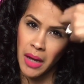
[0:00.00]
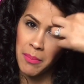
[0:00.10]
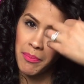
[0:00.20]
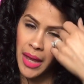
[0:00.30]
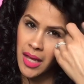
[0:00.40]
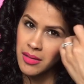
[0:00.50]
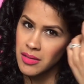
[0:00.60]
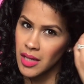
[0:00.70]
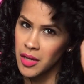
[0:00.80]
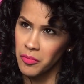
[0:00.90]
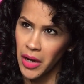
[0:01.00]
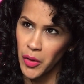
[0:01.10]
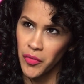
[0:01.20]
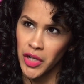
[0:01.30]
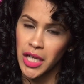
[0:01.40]
my bangs sitting right
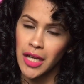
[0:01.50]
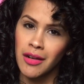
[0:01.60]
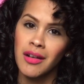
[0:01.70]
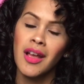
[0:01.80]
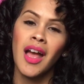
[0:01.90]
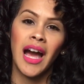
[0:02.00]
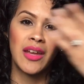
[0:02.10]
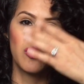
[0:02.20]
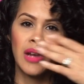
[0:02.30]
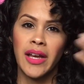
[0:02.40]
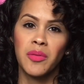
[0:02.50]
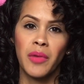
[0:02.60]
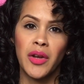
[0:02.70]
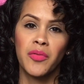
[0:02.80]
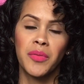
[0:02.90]
over here. I don't like them
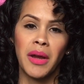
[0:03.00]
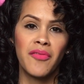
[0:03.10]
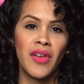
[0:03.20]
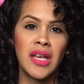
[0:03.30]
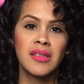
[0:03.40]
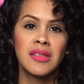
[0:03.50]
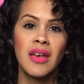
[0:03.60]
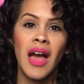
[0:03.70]
right over my face.